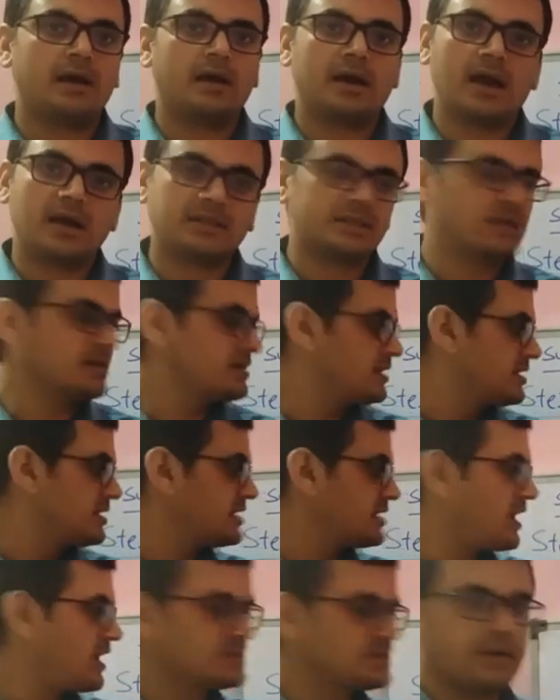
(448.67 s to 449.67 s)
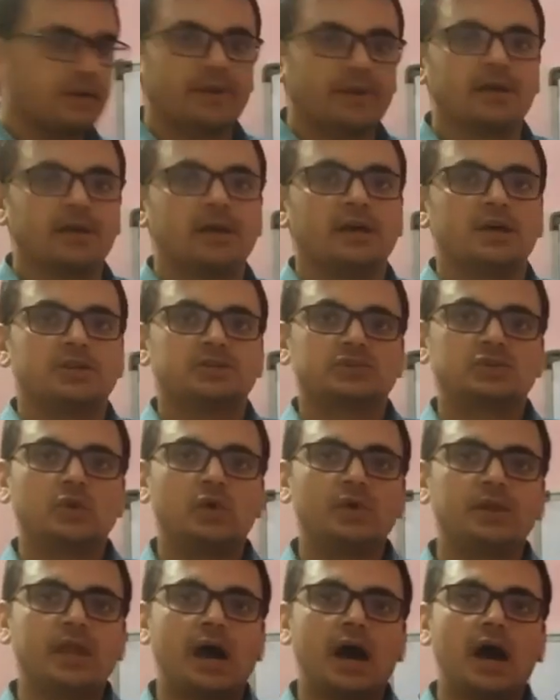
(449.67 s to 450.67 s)
I think these are 7. So
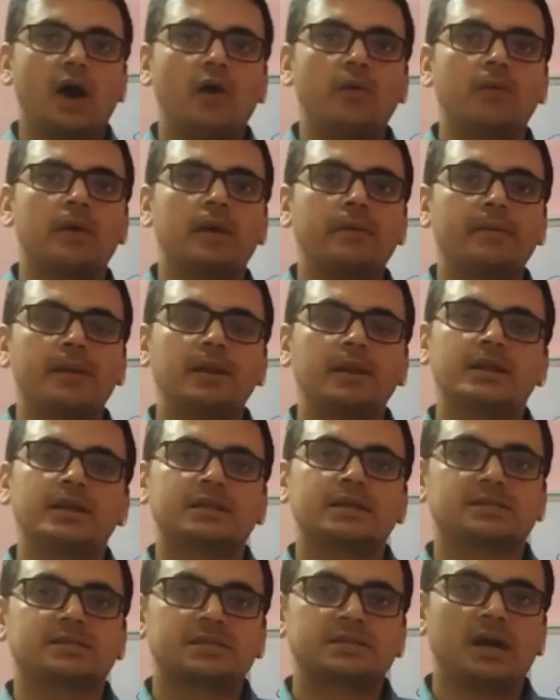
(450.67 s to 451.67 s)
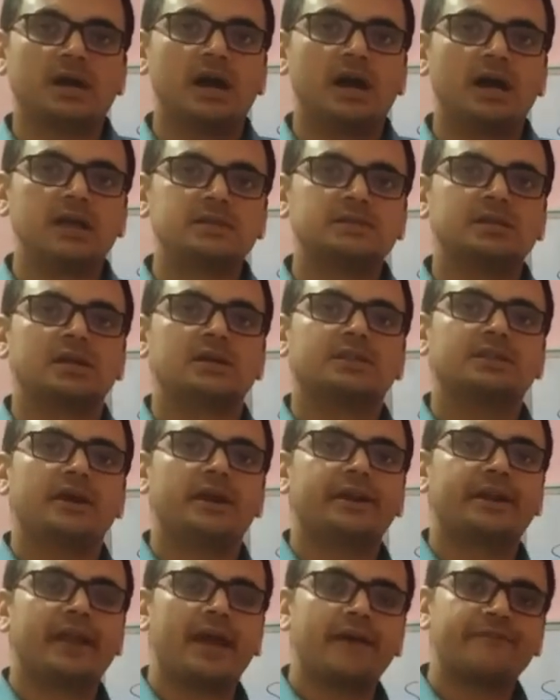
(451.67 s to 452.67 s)
now we will discuss the
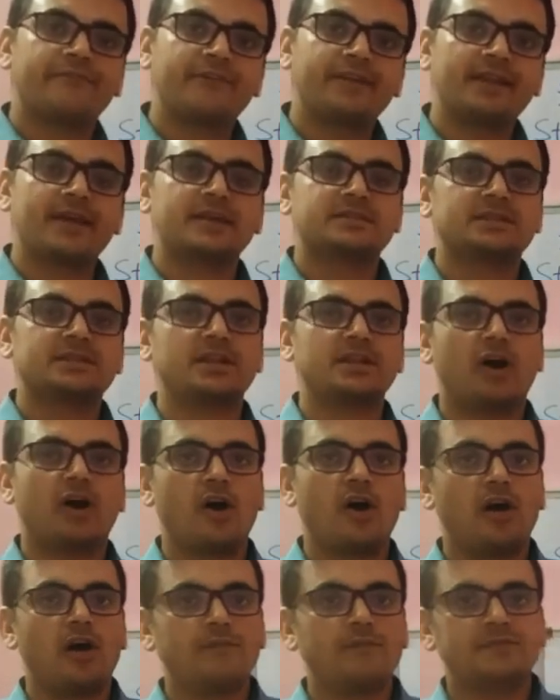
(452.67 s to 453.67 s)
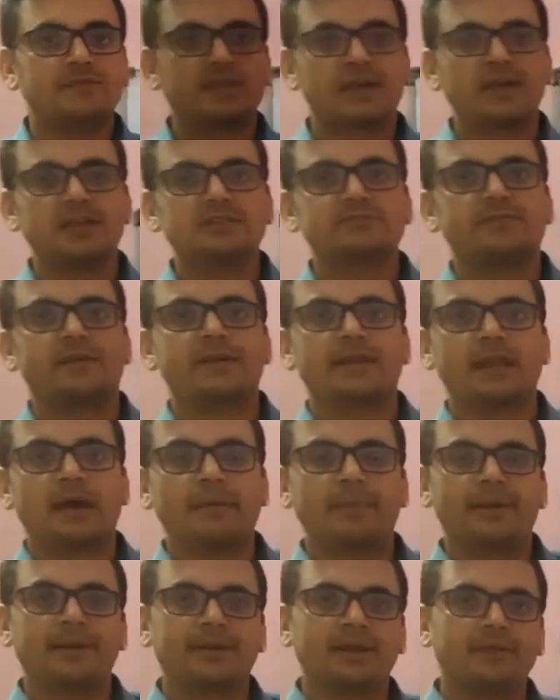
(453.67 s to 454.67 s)
definition of these
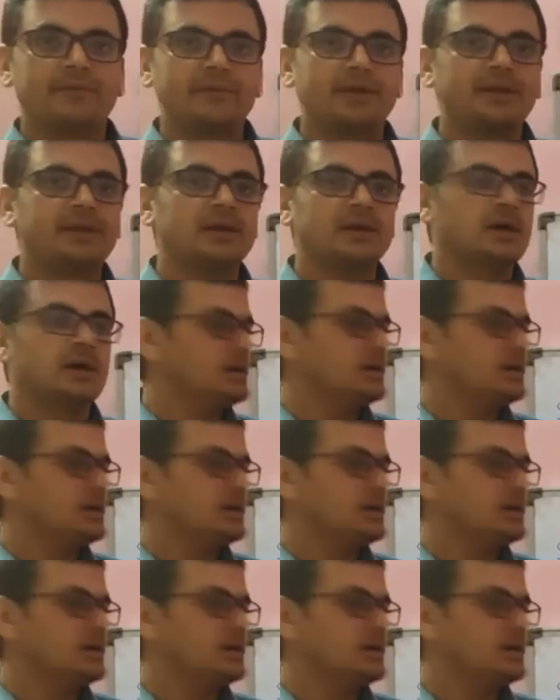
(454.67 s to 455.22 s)
fundamental units.